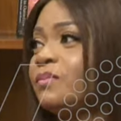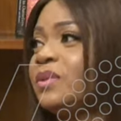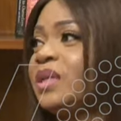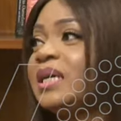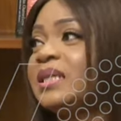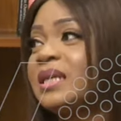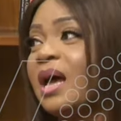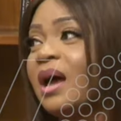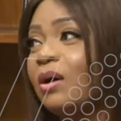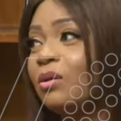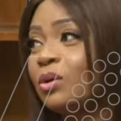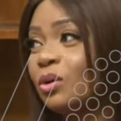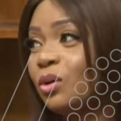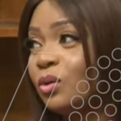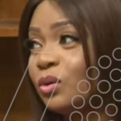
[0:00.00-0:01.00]
That's how
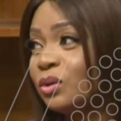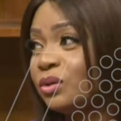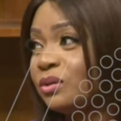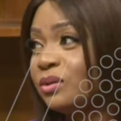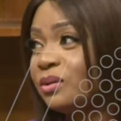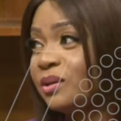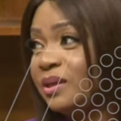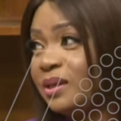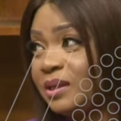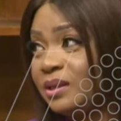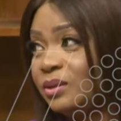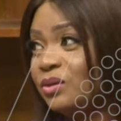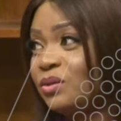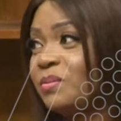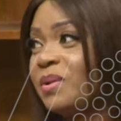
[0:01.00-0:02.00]
close it
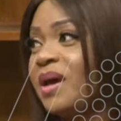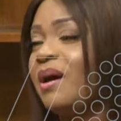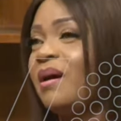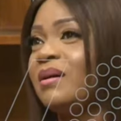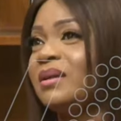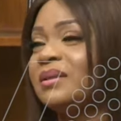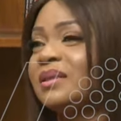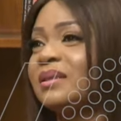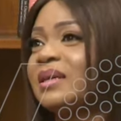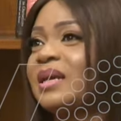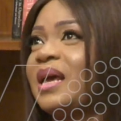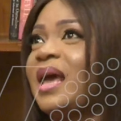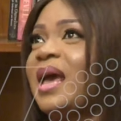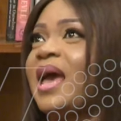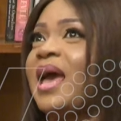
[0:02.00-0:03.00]
is to my heart.
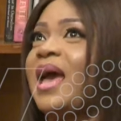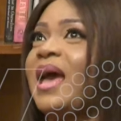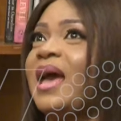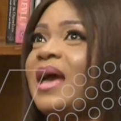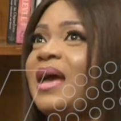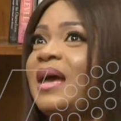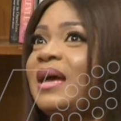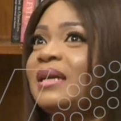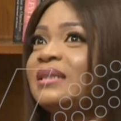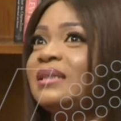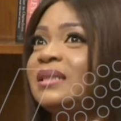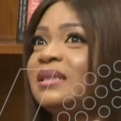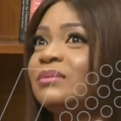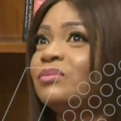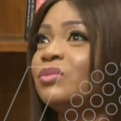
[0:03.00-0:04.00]
Wow. Uh,
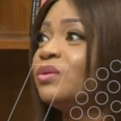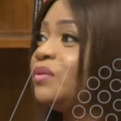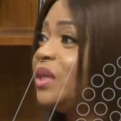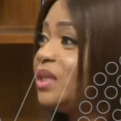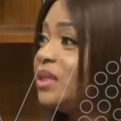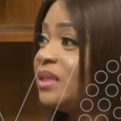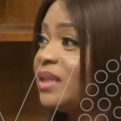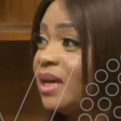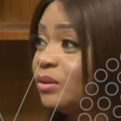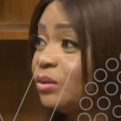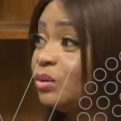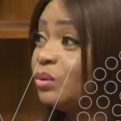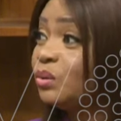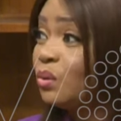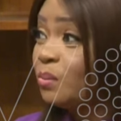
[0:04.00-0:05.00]
the movie is
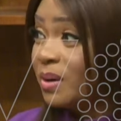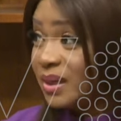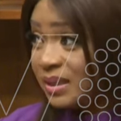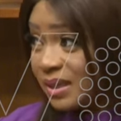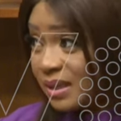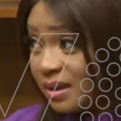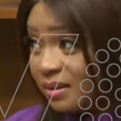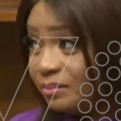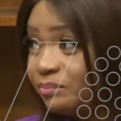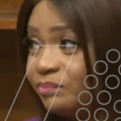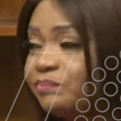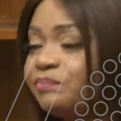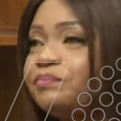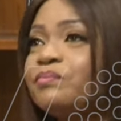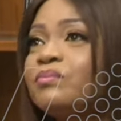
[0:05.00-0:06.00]
titled Roberta.
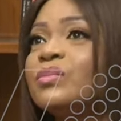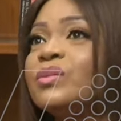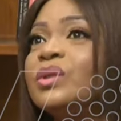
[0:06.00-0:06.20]
Okay.